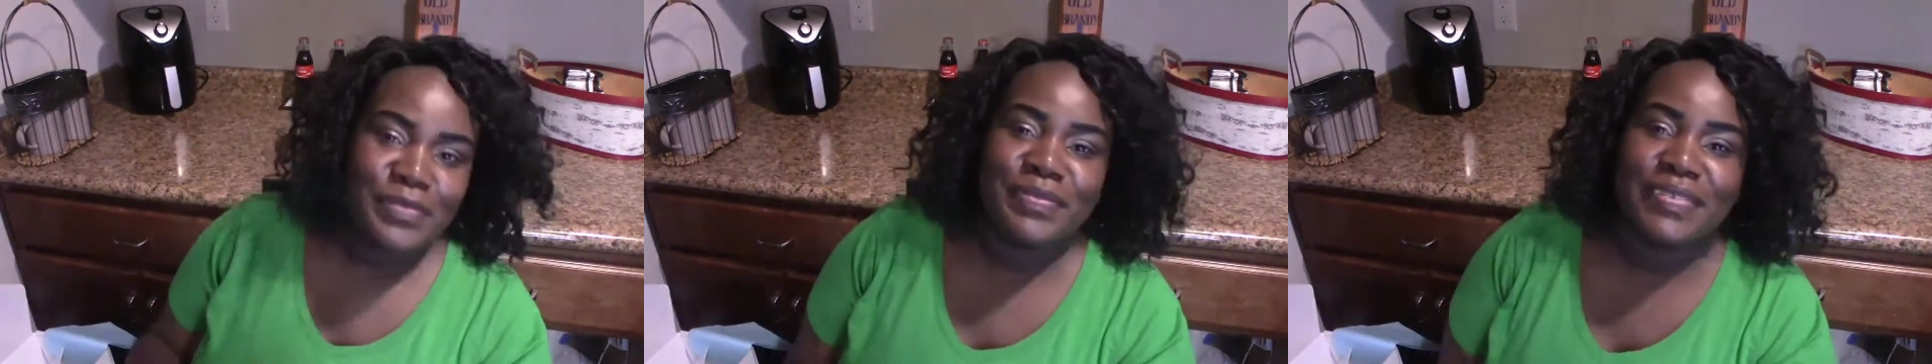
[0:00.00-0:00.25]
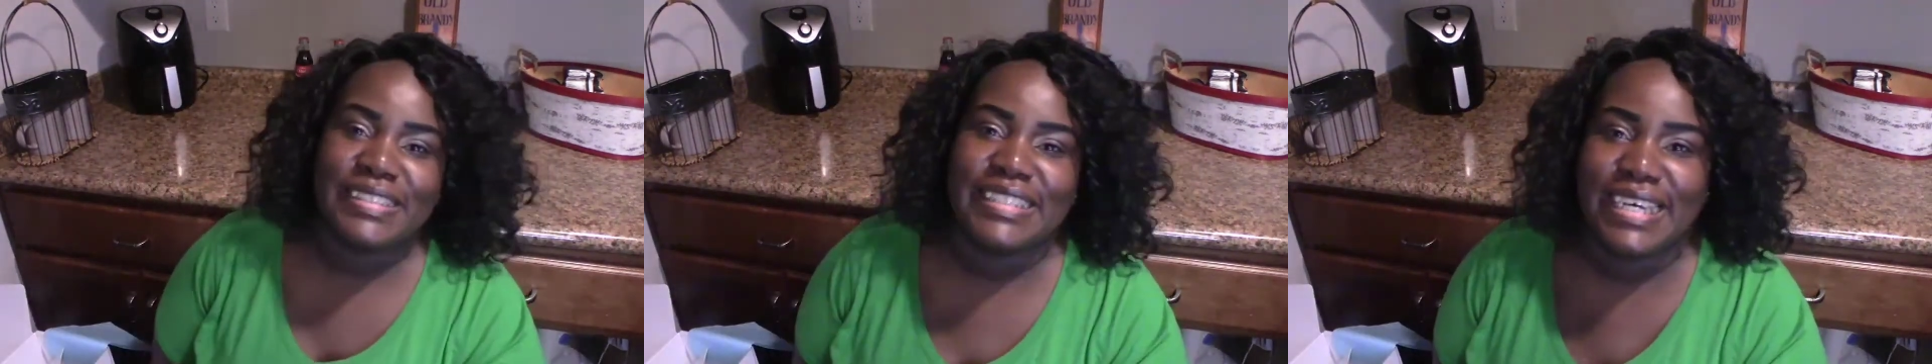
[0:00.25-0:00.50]

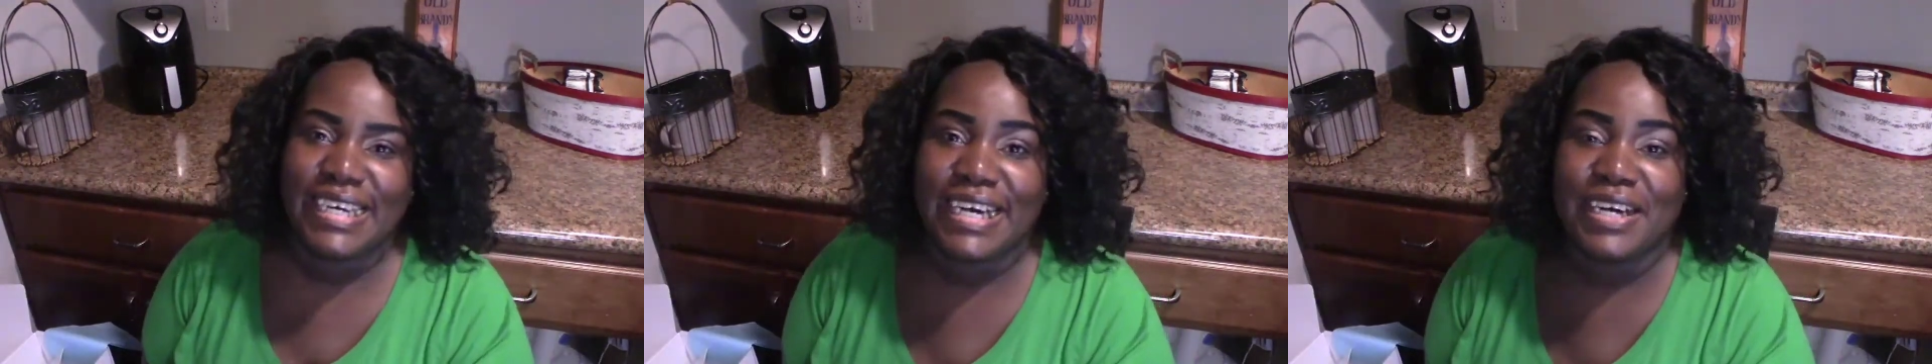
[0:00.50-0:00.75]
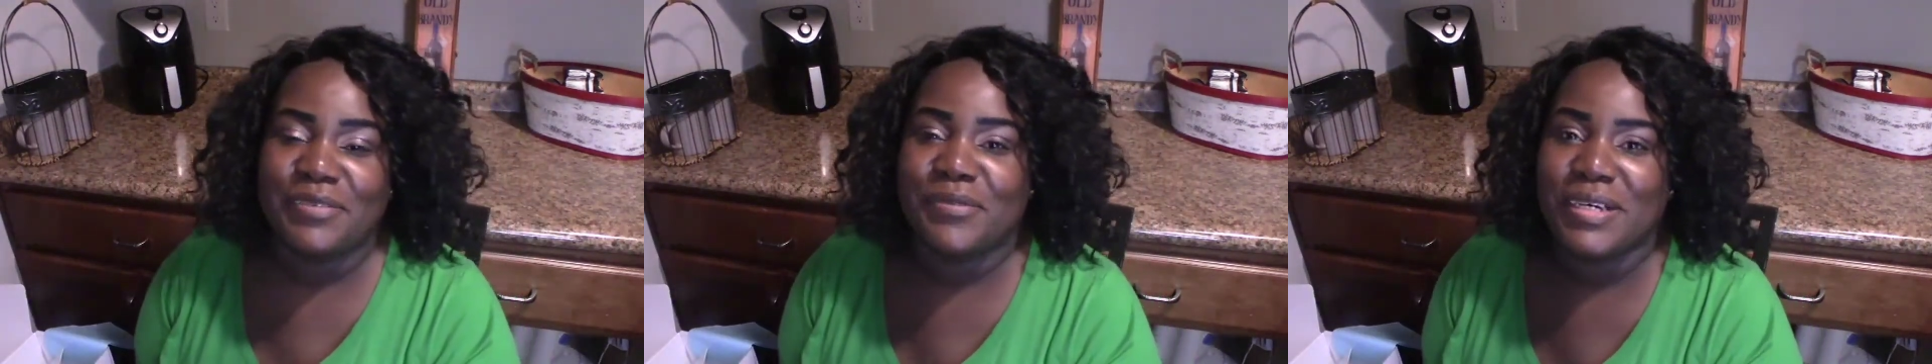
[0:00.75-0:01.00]
But
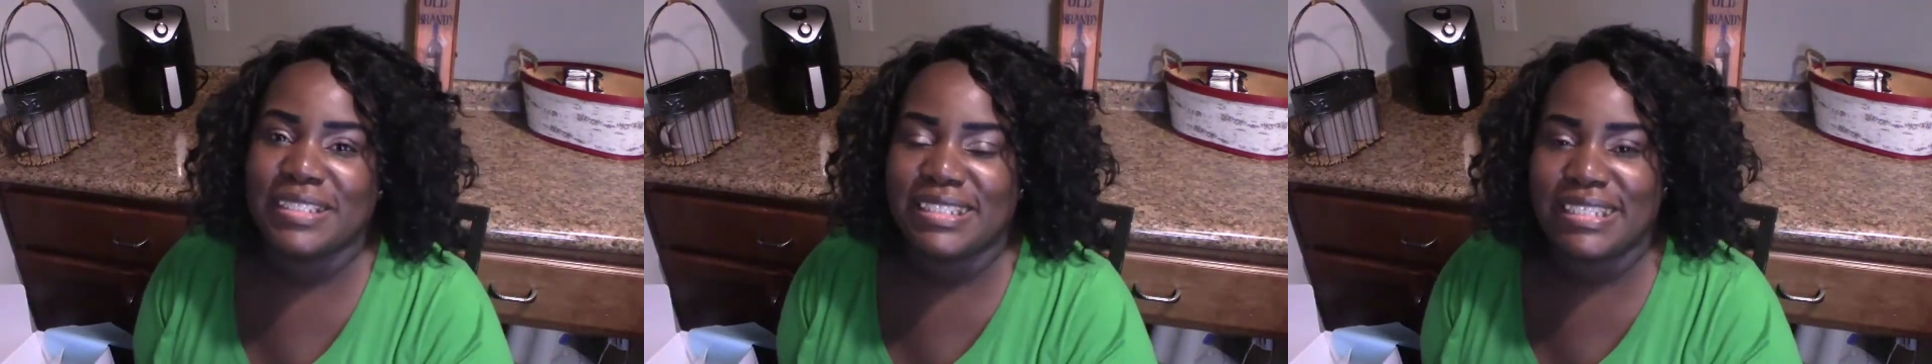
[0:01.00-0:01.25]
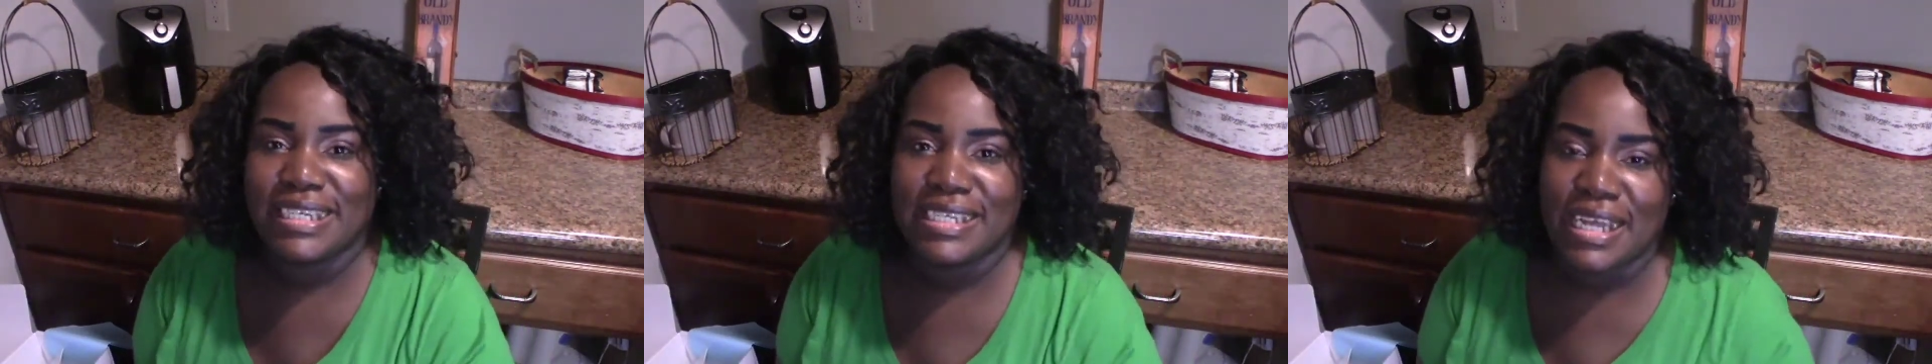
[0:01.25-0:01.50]
yeah, once
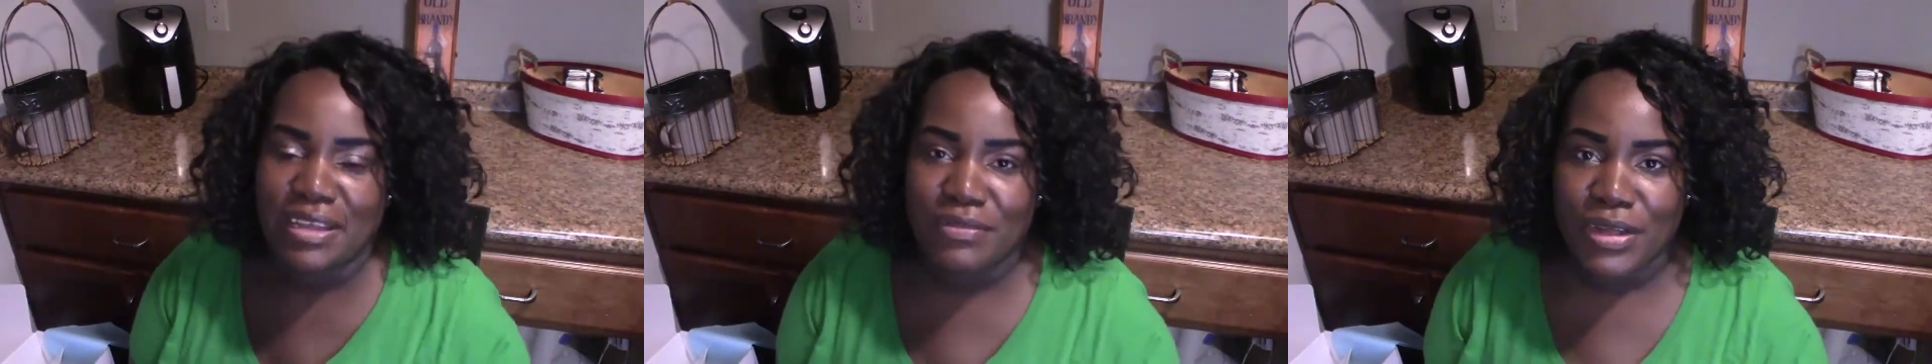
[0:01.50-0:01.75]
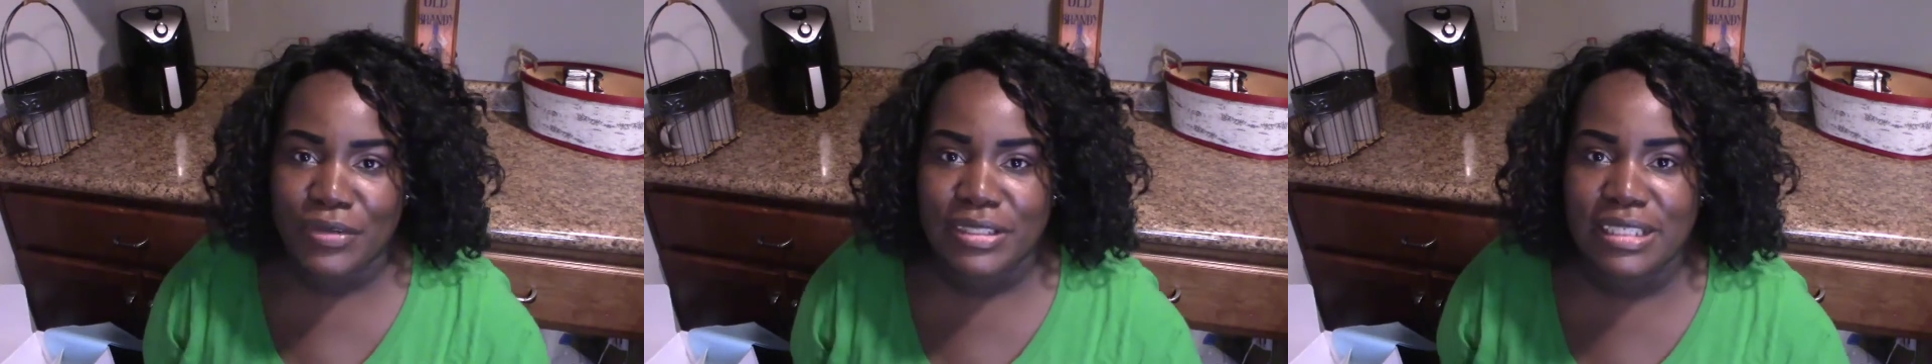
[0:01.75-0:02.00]
again, a
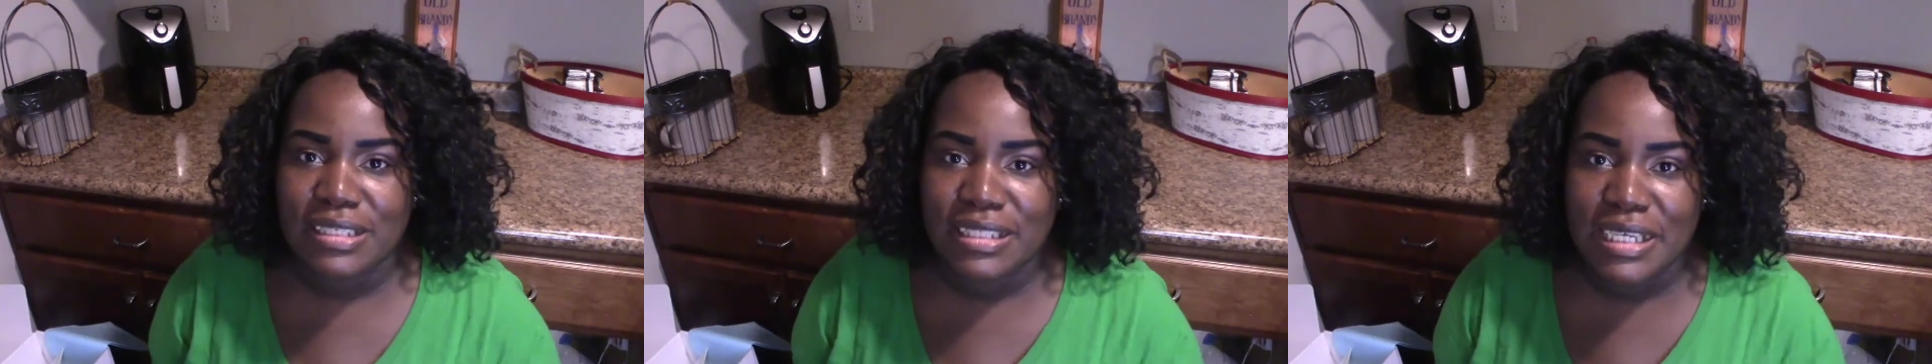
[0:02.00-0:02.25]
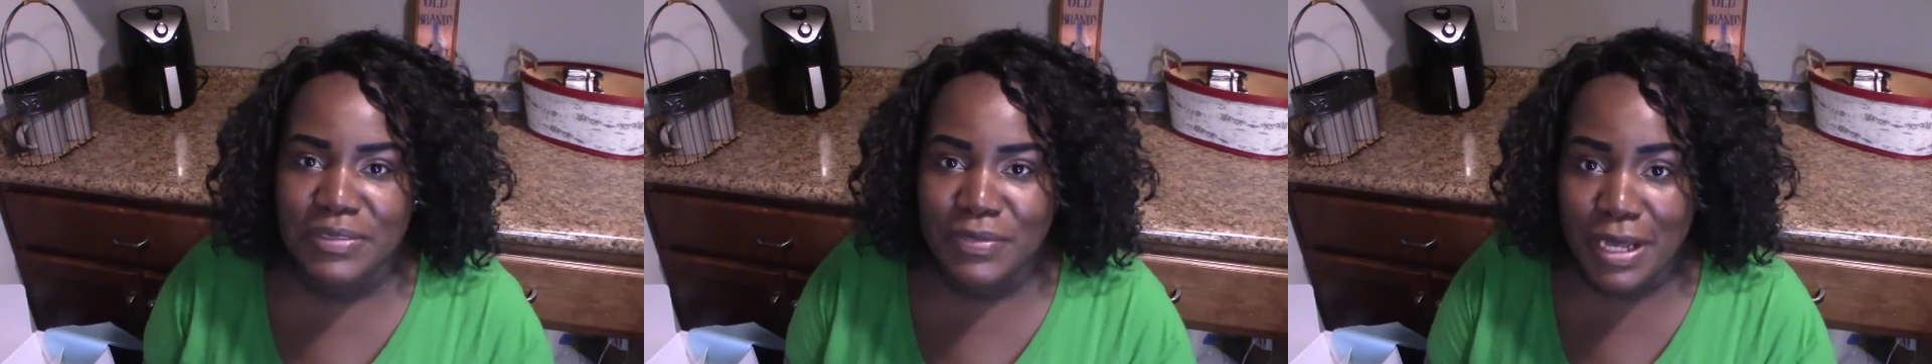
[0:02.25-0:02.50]
very
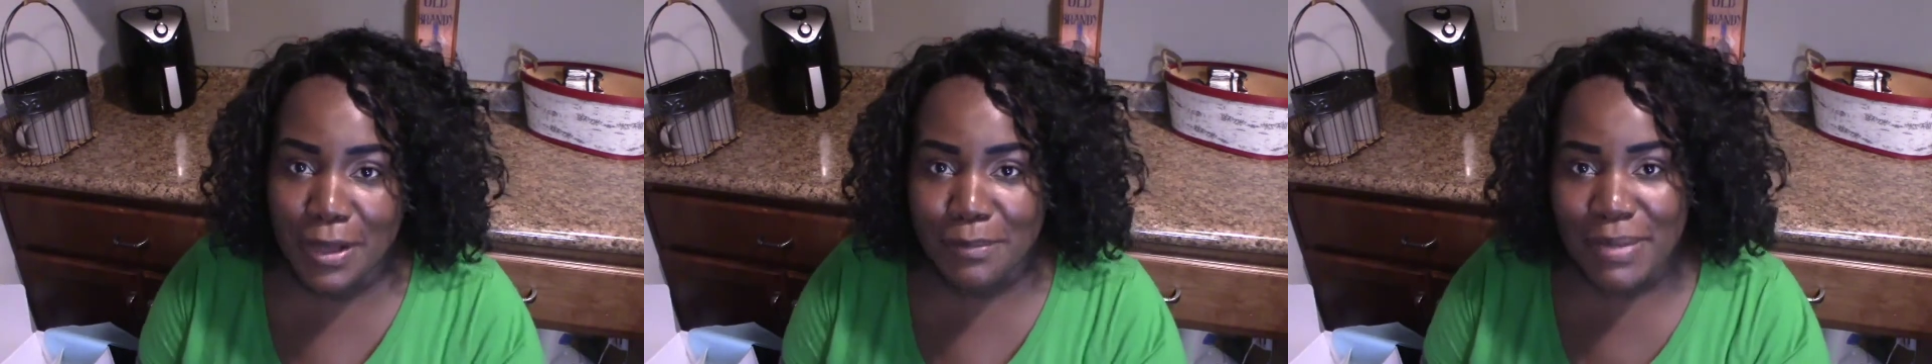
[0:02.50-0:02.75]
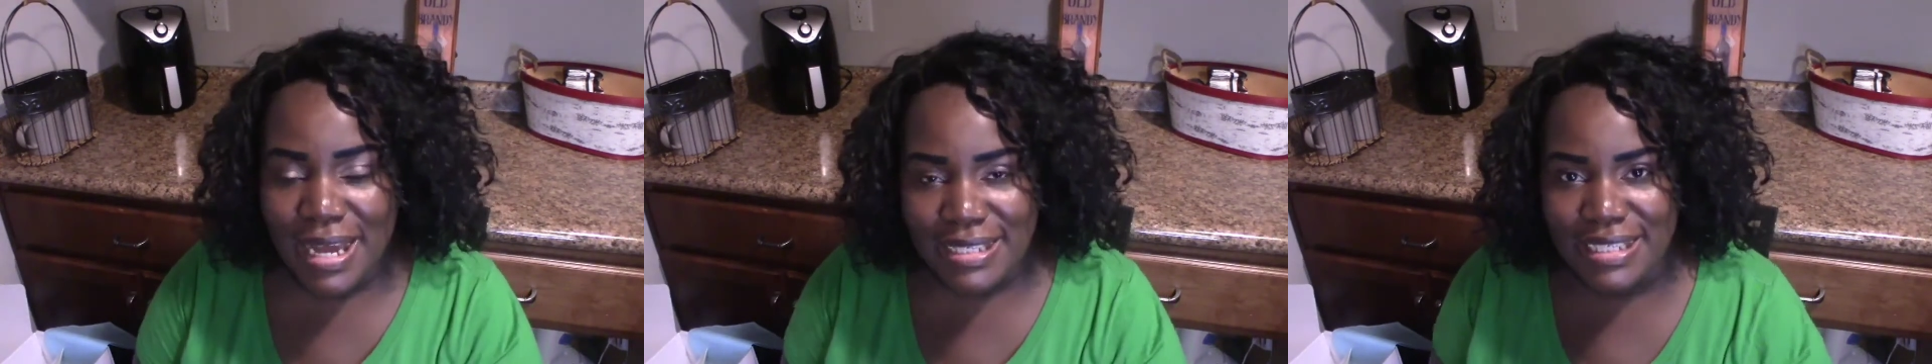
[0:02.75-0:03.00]
successful
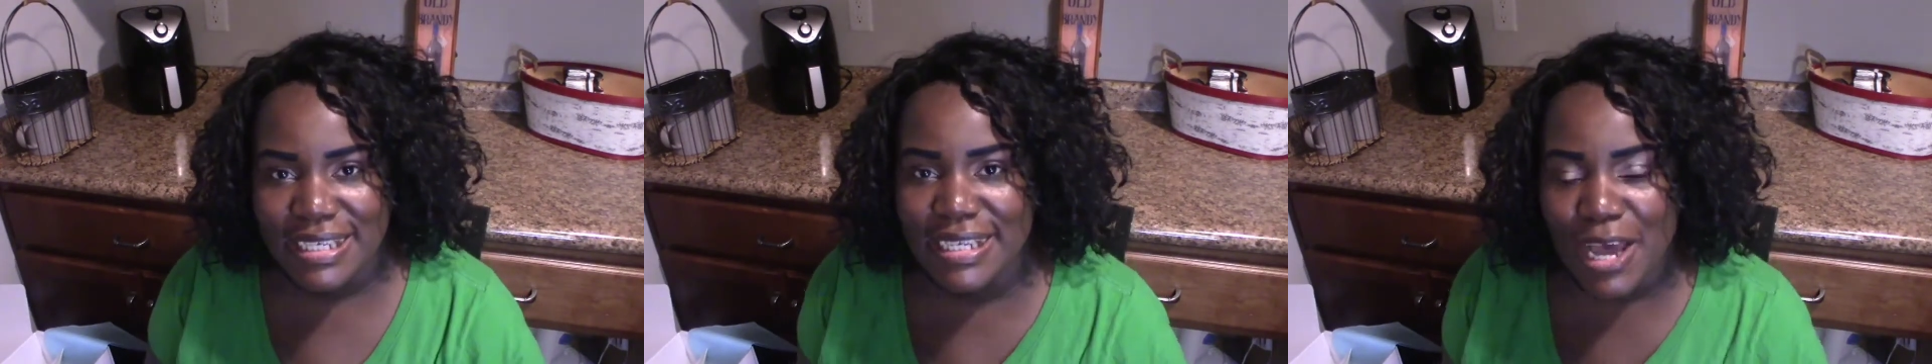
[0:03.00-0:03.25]
unboxing.